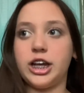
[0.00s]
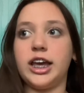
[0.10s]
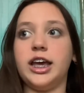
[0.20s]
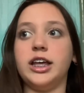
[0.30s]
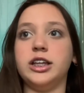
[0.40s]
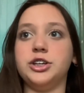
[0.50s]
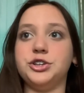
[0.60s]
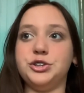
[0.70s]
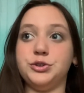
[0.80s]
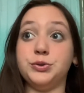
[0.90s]
can
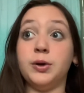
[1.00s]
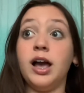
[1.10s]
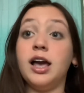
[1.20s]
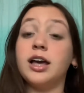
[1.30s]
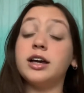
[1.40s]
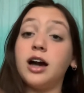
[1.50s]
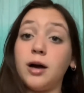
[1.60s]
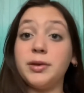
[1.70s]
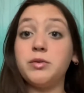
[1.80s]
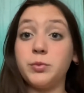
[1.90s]
you
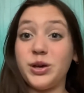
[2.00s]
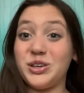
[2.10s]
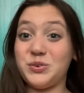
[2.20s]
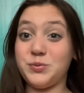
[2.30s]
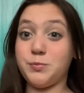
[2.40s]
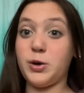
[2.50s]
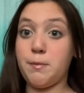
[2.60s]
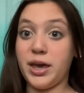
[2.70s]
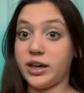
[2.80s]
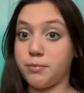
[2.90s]
comment what you what
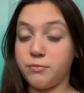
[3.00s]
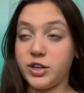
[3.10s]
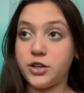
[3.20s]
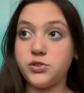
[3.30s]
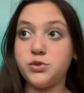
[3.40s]
makeup videos